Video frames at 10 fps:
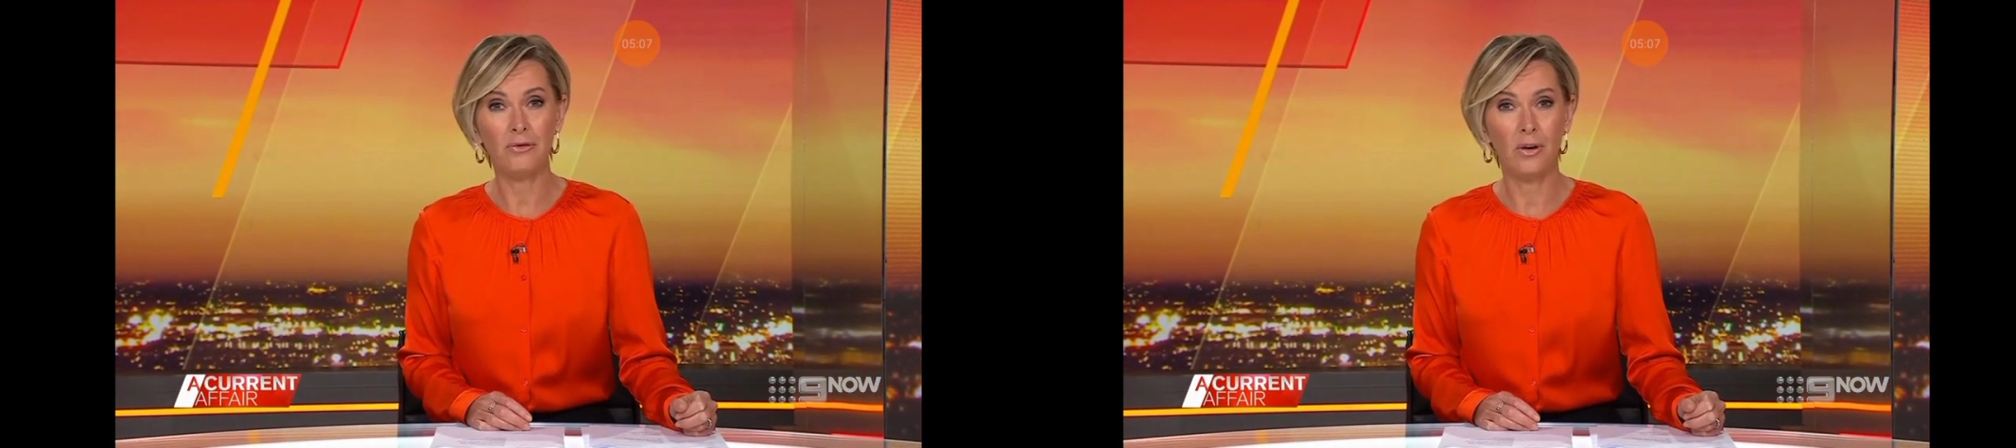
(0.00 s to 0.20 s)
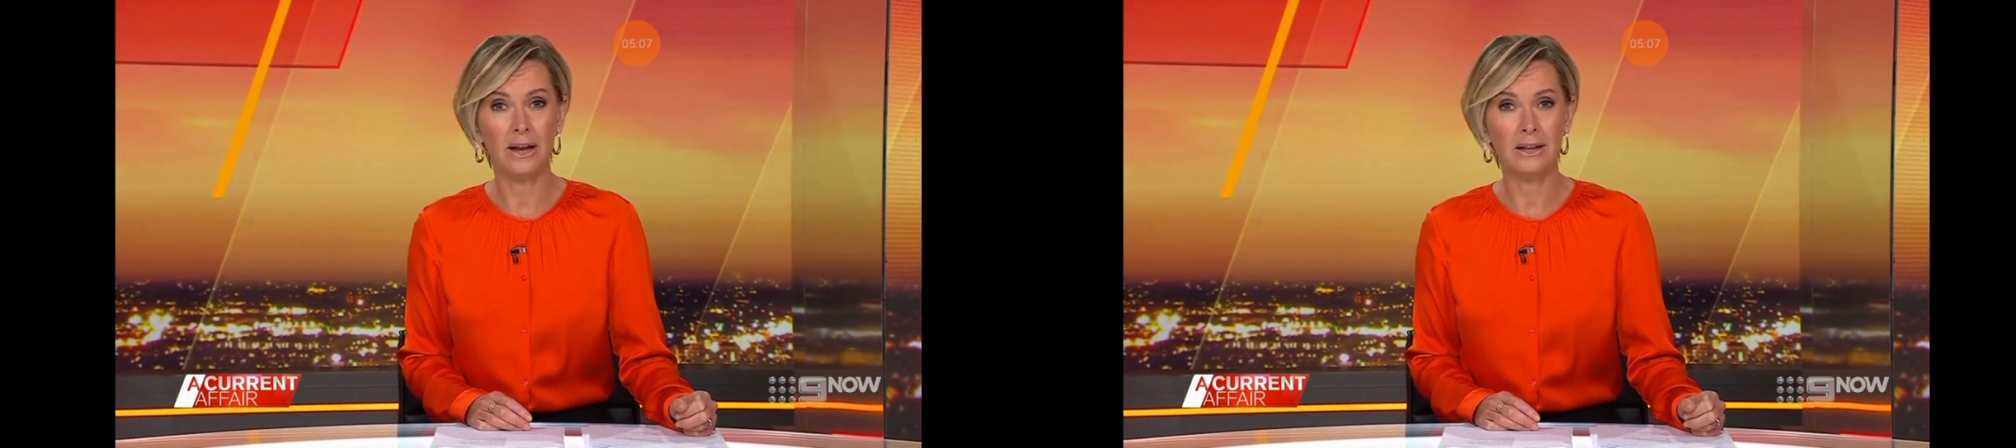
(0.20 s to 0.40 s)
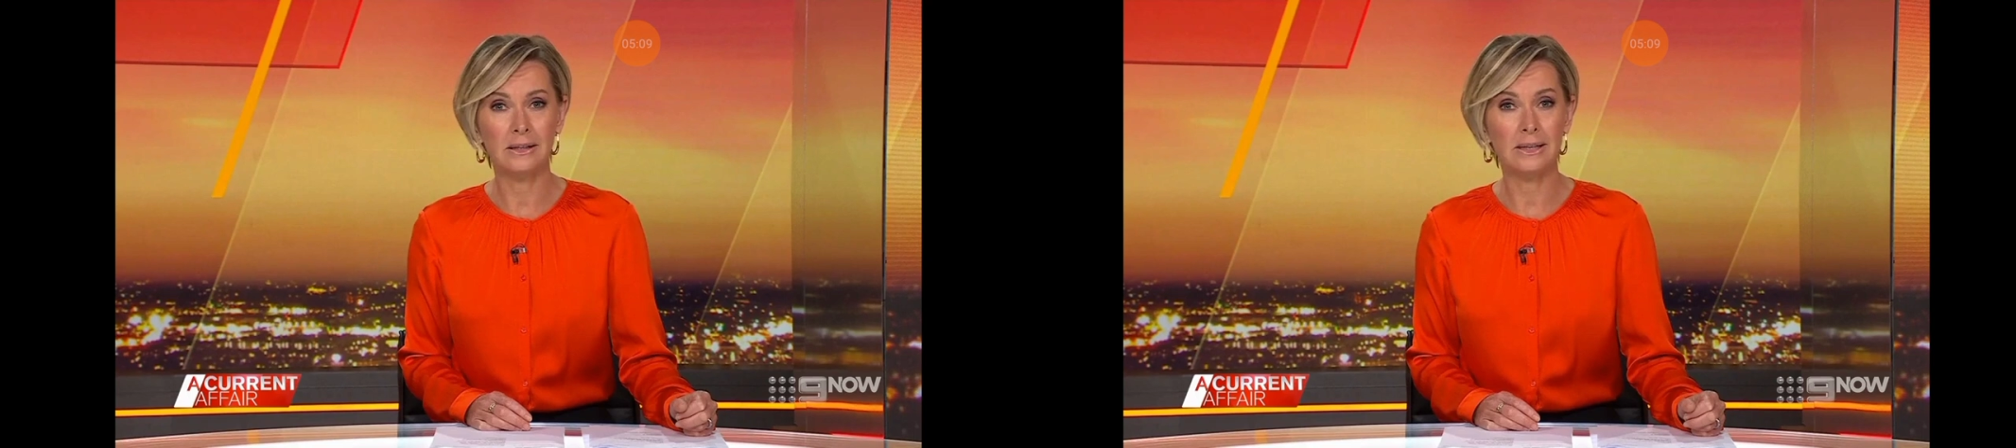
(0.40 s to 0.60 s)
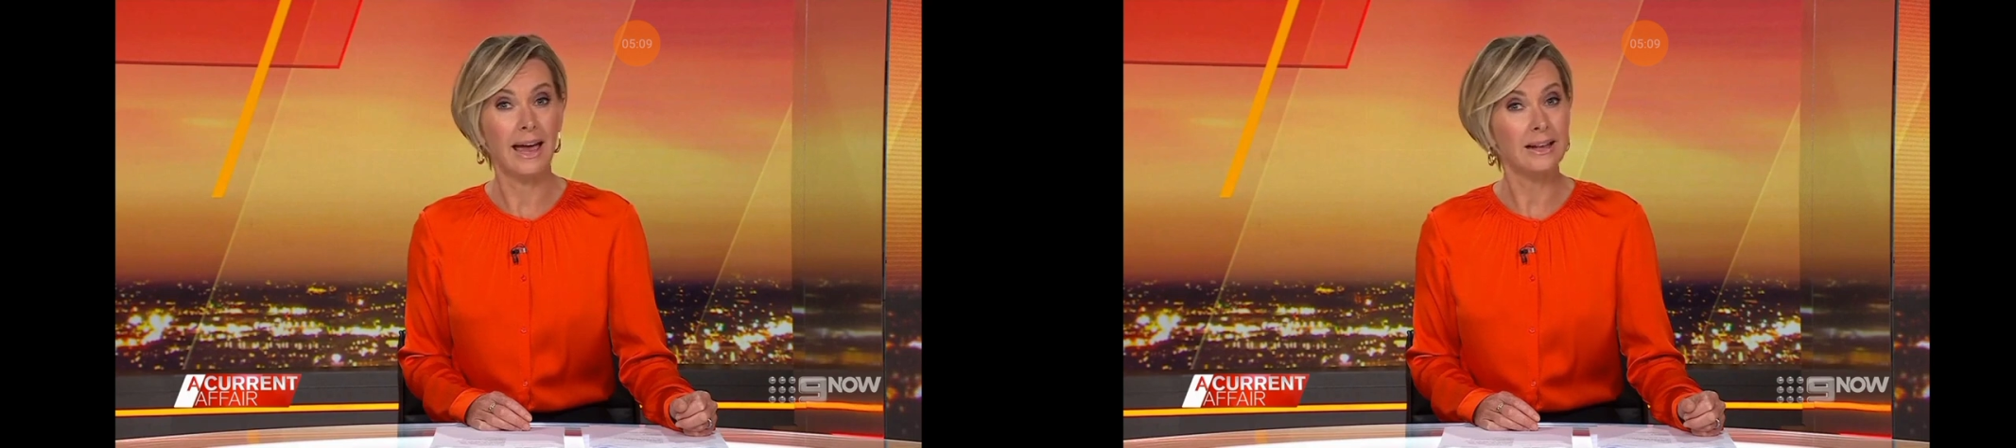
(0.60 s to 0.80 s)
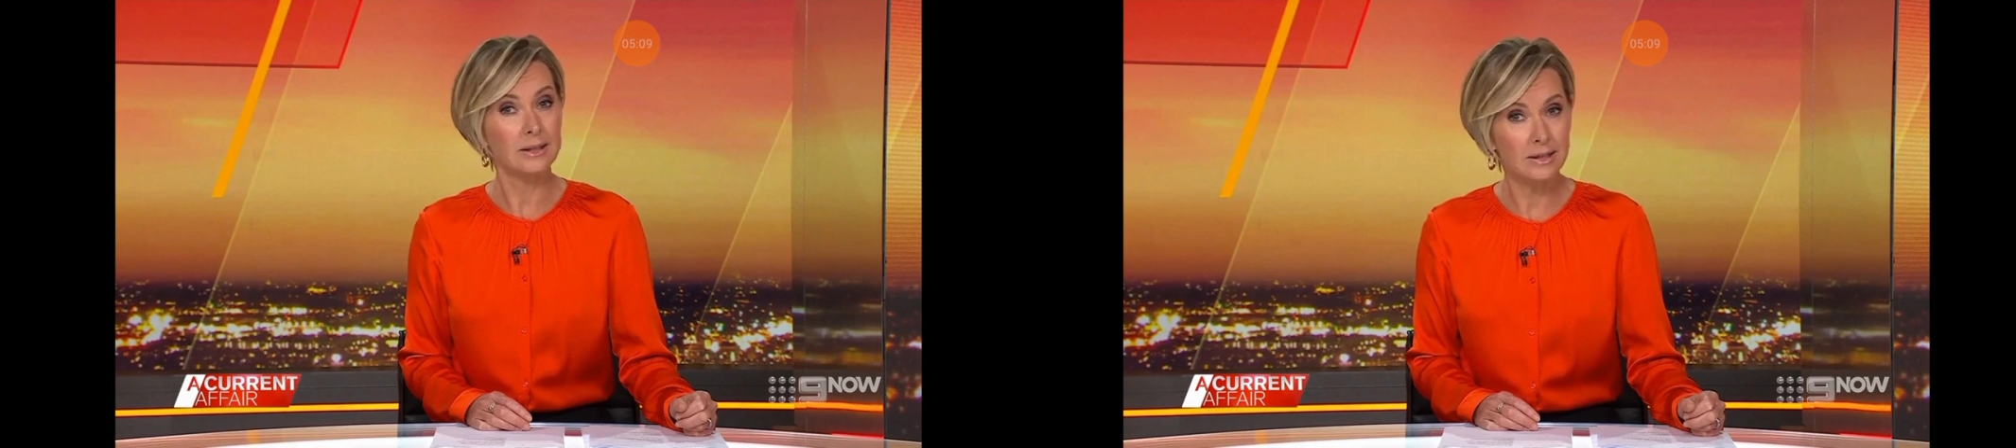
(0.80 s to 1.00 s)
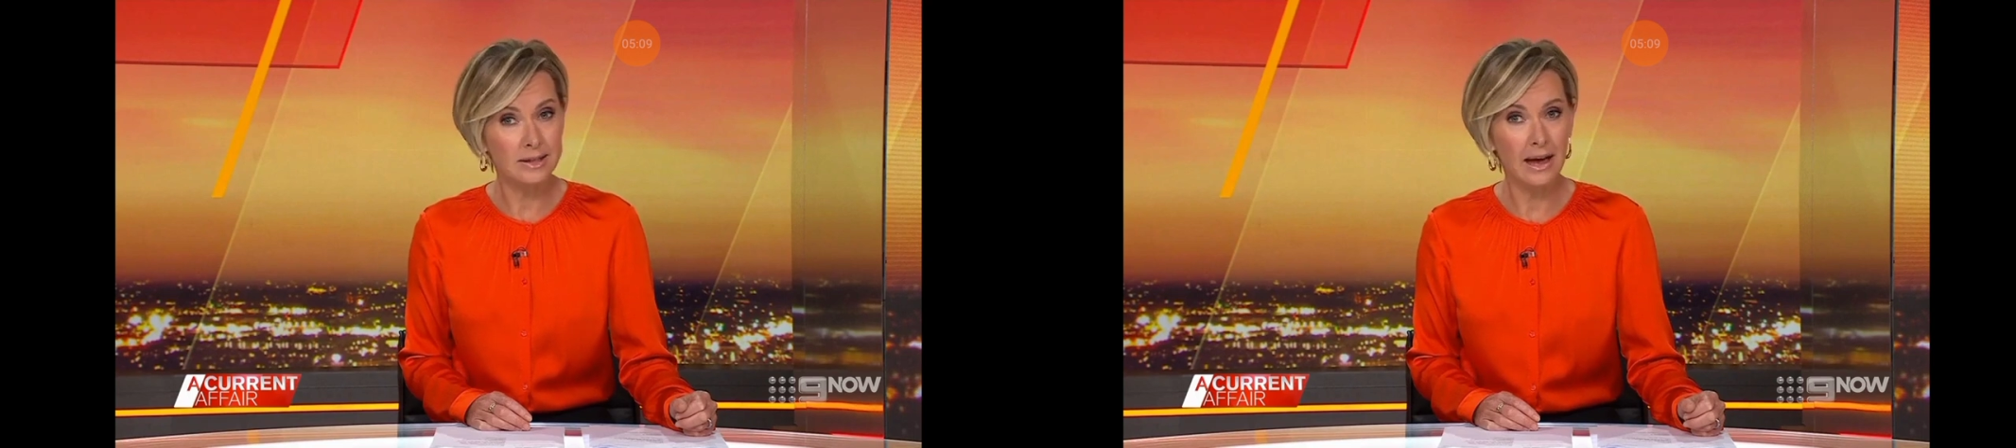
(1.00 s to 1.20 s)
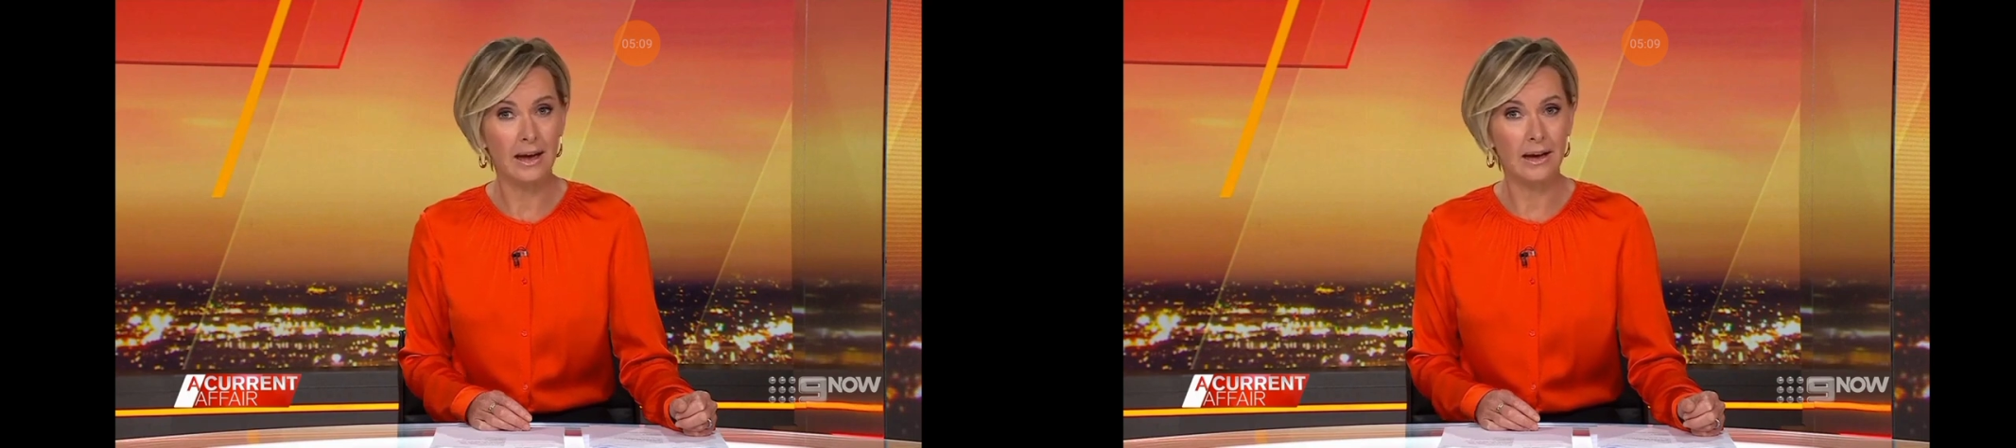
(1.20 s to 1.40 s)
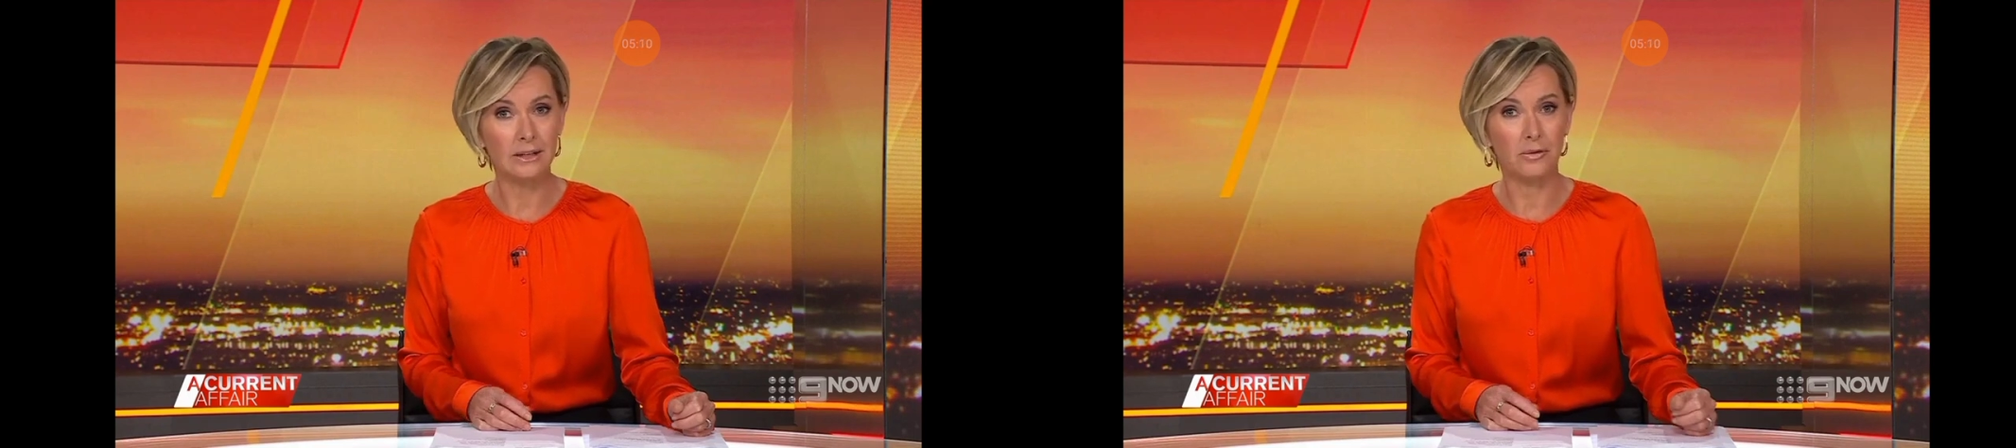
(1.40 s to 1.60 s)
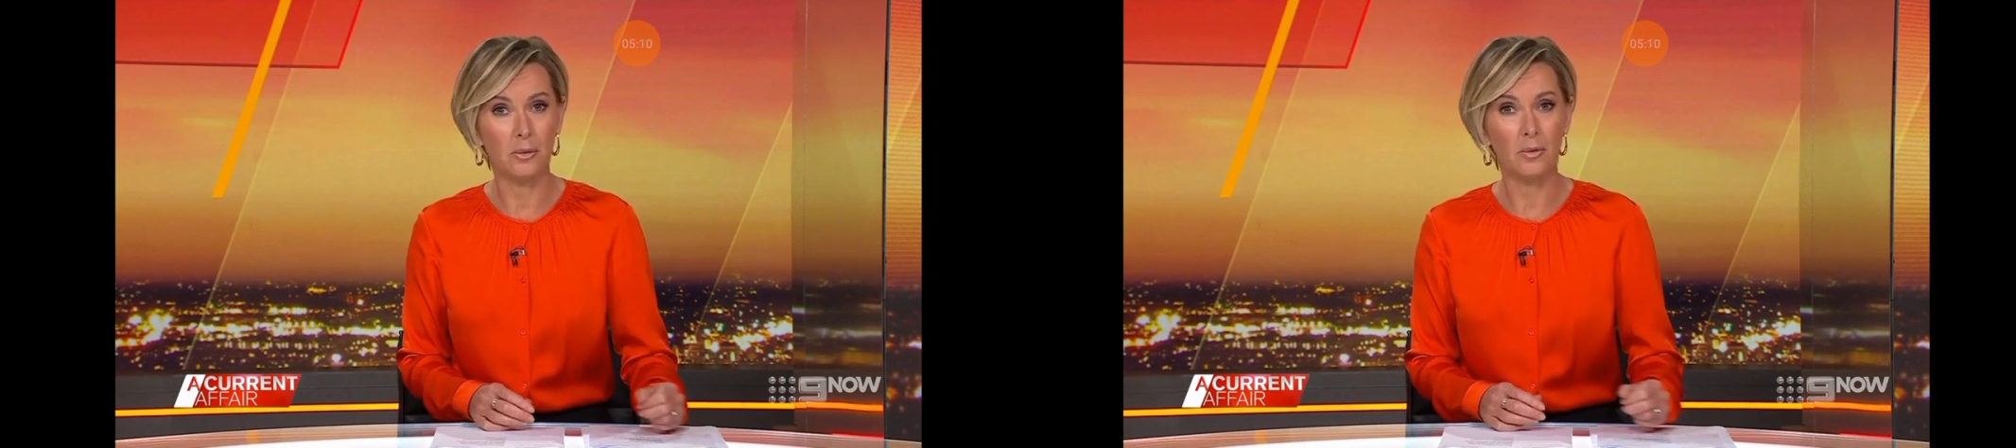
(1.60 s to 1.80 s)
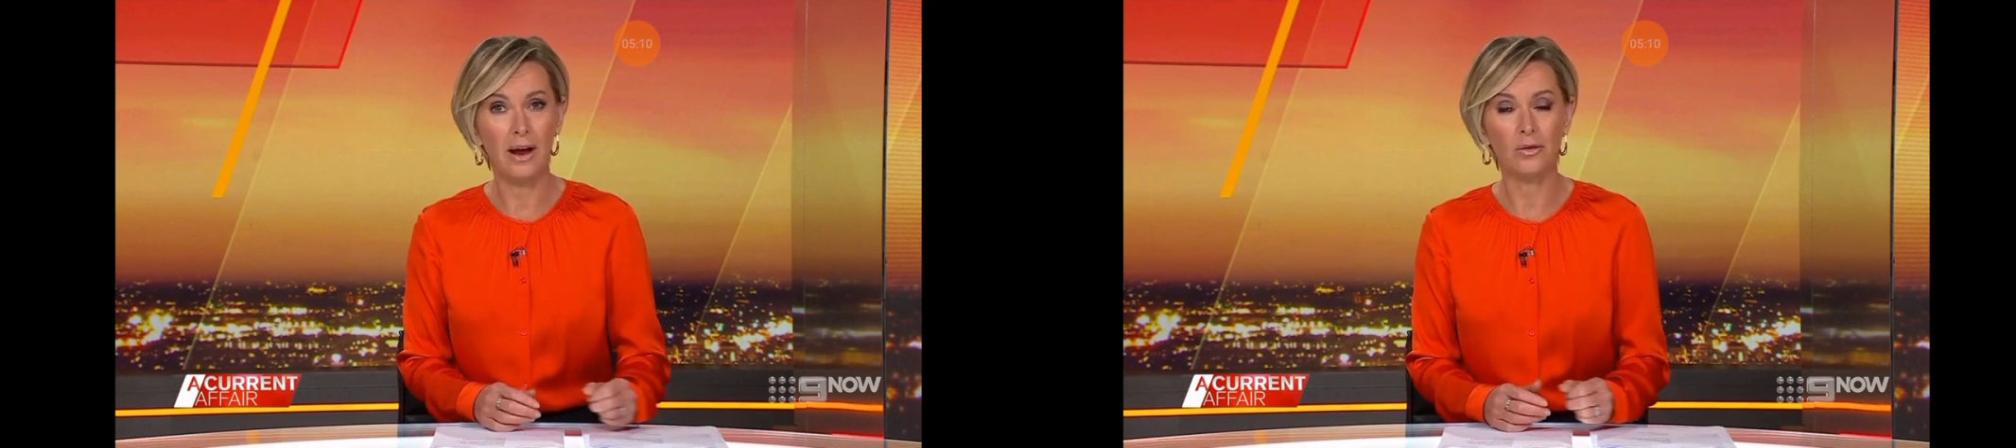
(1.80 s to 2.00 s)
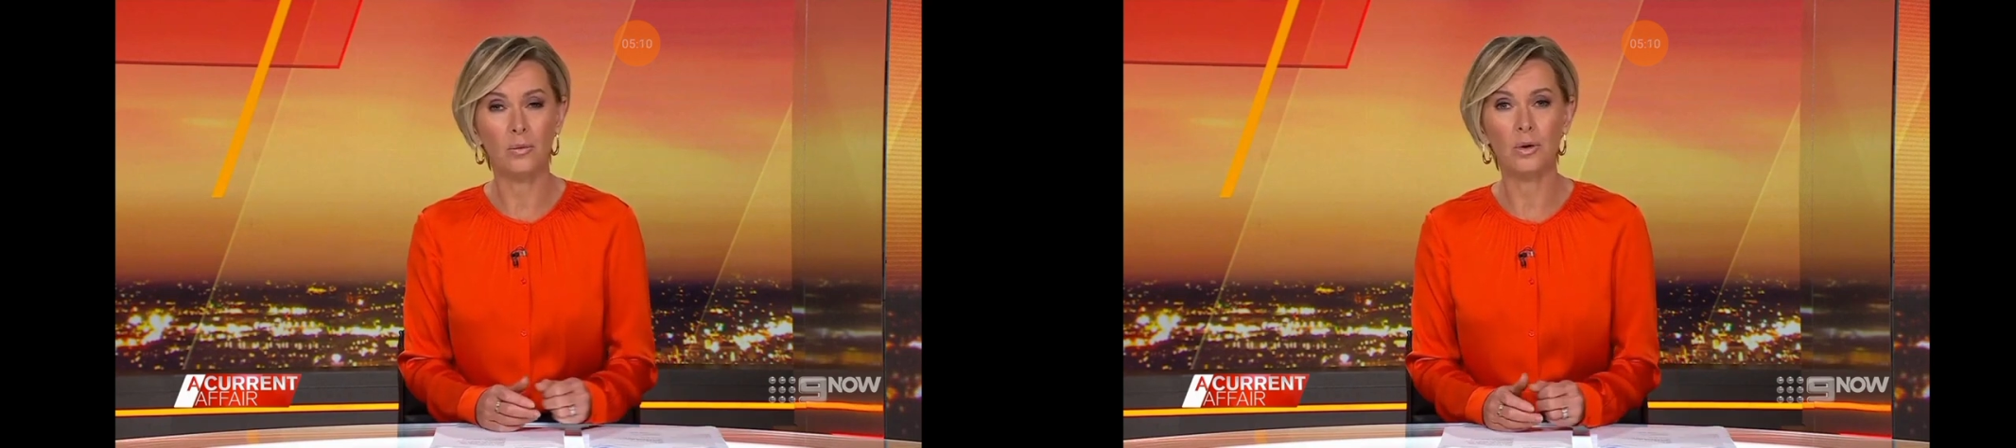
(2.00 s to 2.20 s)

and stars from around the world